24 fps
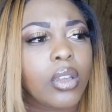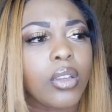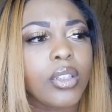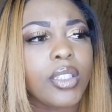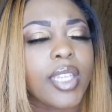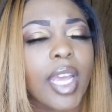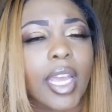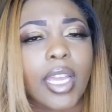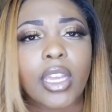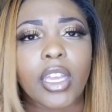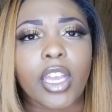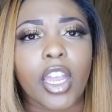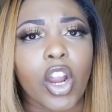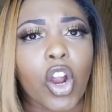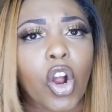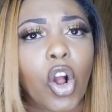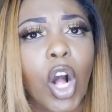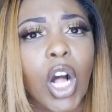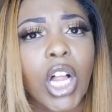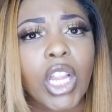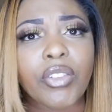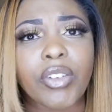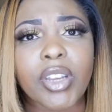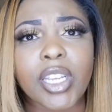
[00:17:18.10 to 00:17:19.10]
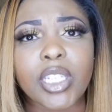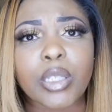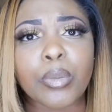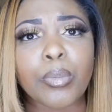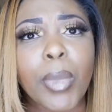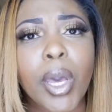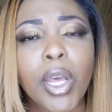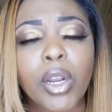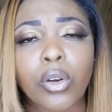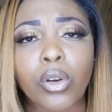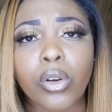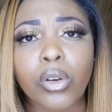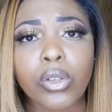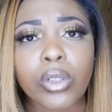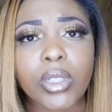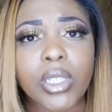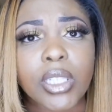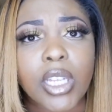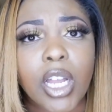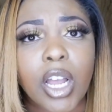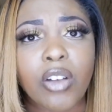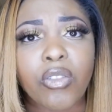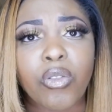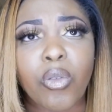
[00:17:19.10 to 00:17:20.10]
taking care of all of his medical
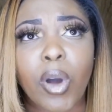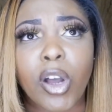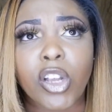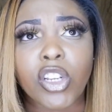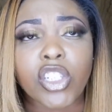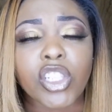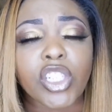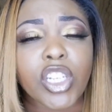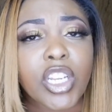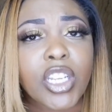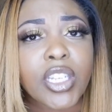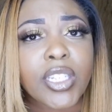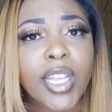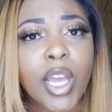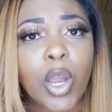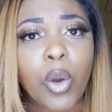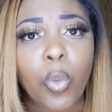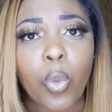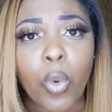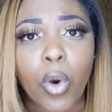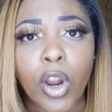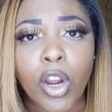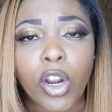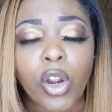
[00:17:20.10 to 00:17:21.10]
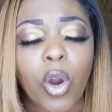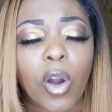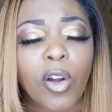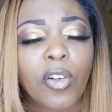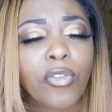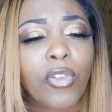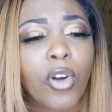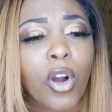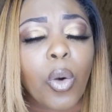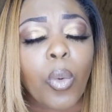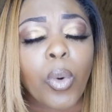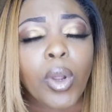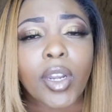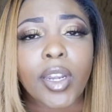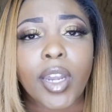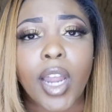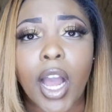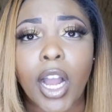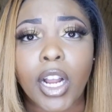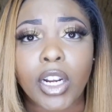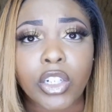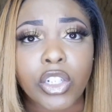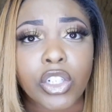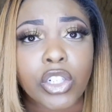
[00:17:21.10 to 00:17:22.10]
stuff while she's at work on phone with
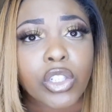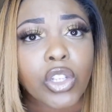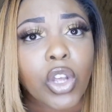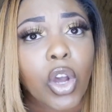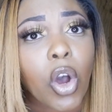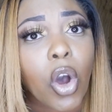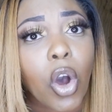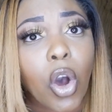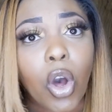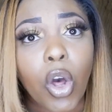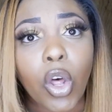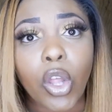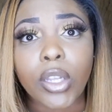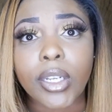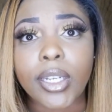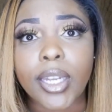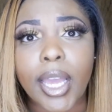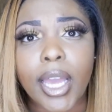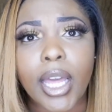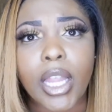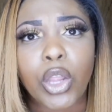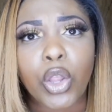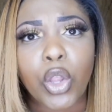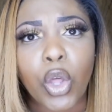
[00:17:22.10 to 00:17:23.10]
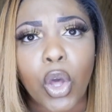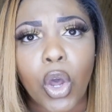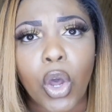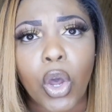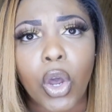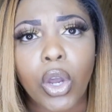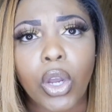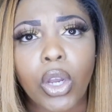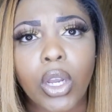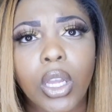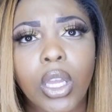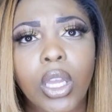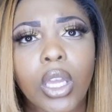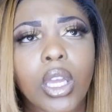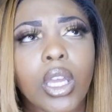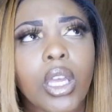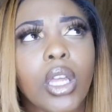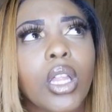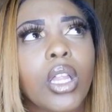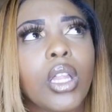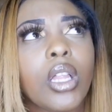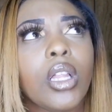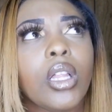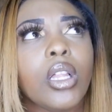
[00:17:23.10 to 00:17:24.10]
doctors all day long.
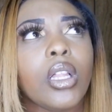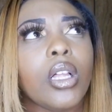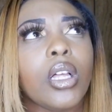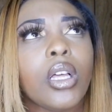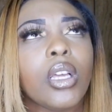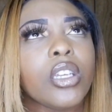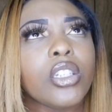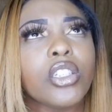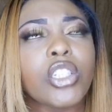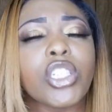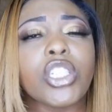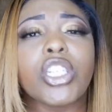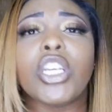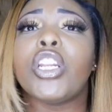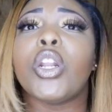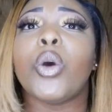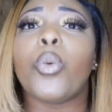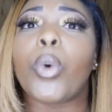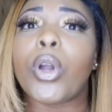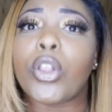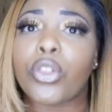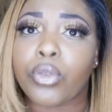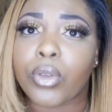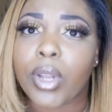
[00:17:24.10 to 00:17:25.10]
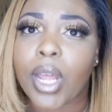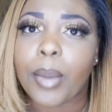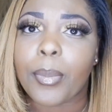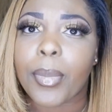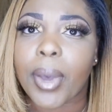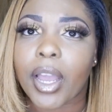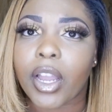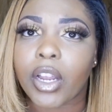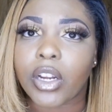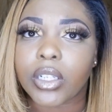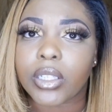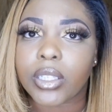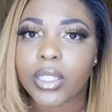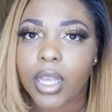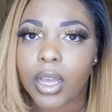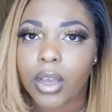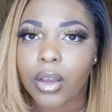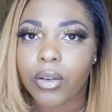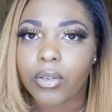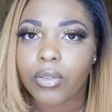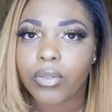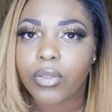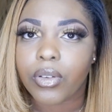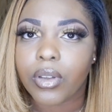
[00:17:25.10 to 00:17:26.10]
She shouldn't have went through that by
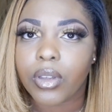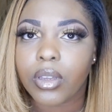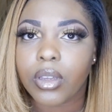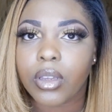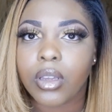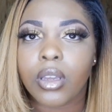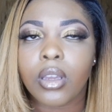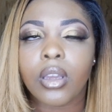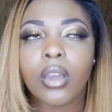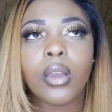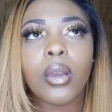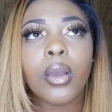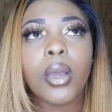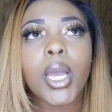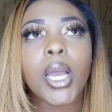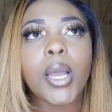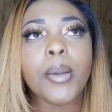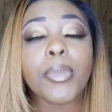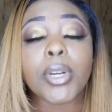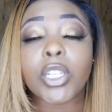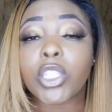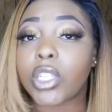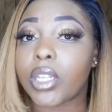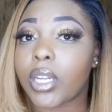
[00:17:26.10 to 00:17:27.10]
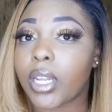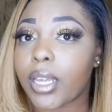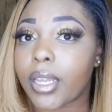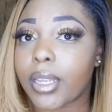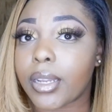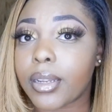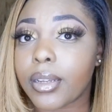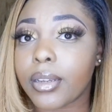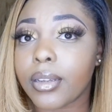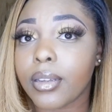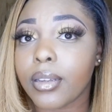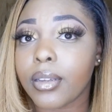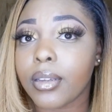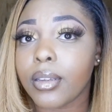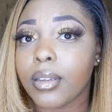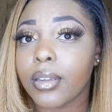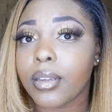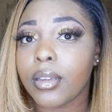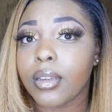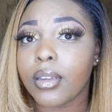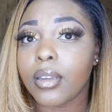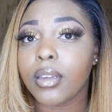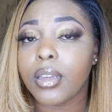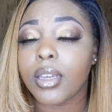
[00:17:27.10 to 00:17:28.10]
herself, but she did,
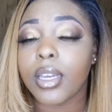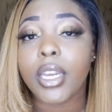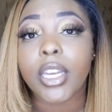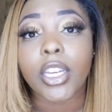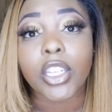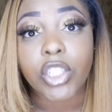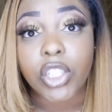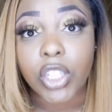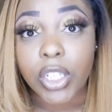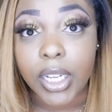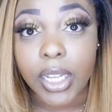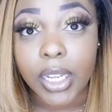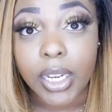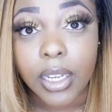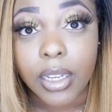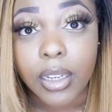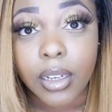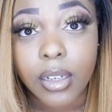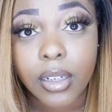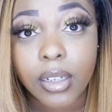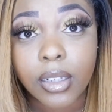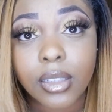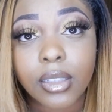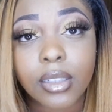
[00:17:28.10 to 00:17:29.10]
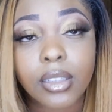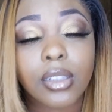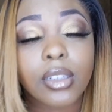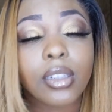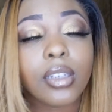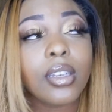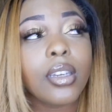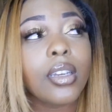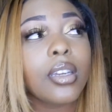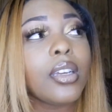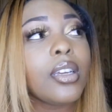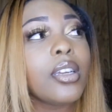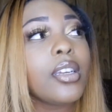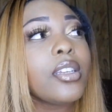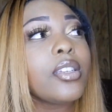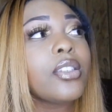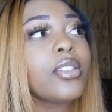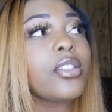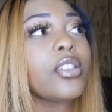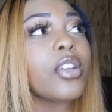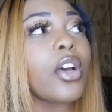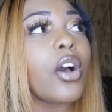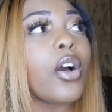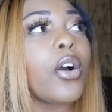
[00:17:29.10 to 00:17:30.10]
and she did it.
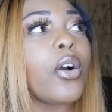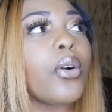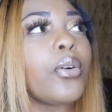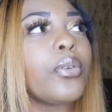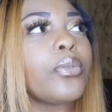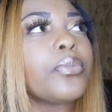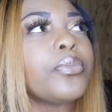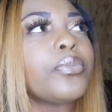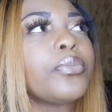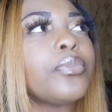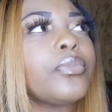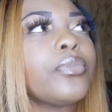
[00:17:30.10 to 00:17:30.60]
So